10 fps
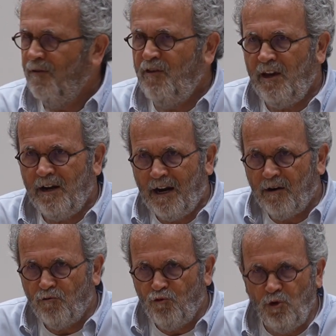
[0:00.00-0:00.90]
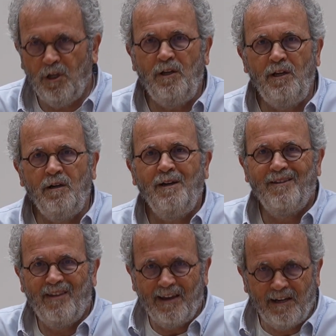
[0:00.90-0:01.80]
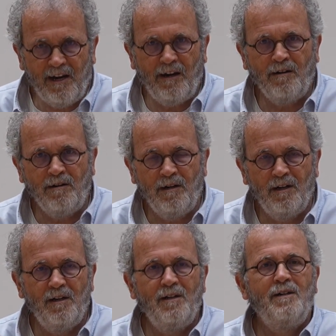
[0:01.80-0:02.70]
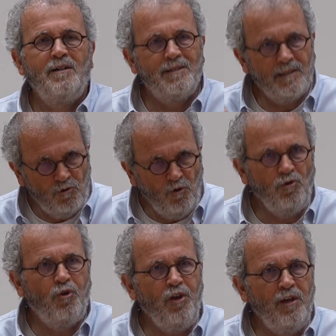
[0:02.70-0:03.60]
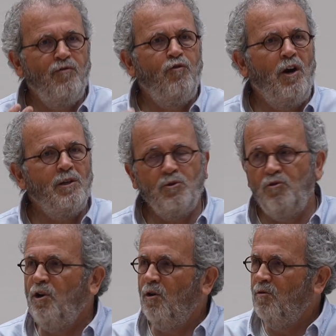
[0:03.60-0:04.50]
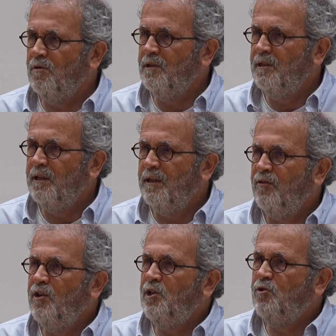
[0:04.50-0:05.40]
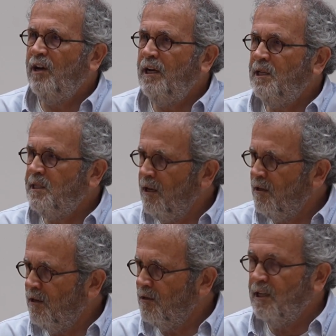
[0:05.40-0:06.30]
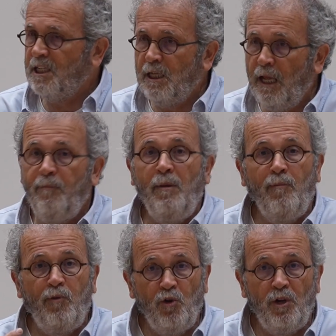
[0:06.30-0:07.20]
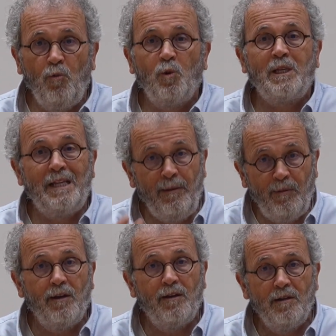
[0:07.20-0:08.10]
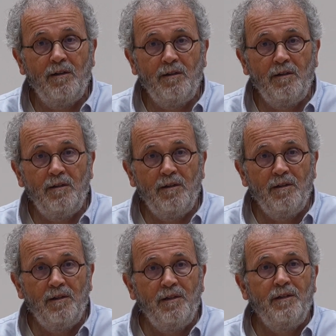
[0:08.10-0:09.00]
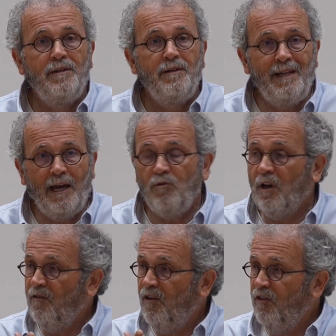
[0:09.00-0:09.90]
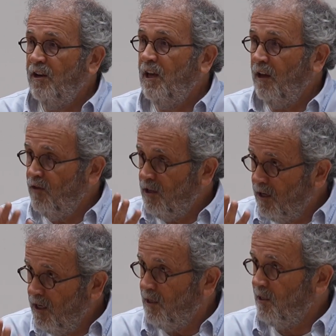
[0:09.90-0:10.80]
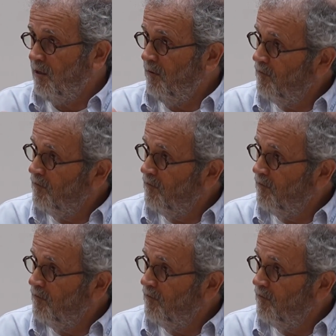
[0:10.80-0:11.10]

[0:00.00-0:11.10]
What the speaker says: They are rooted here, they care. It's a good thing for us to know. The Israeli center, the sleeping beauty, was sleeping. Now Yariv Levin gave it a kiss.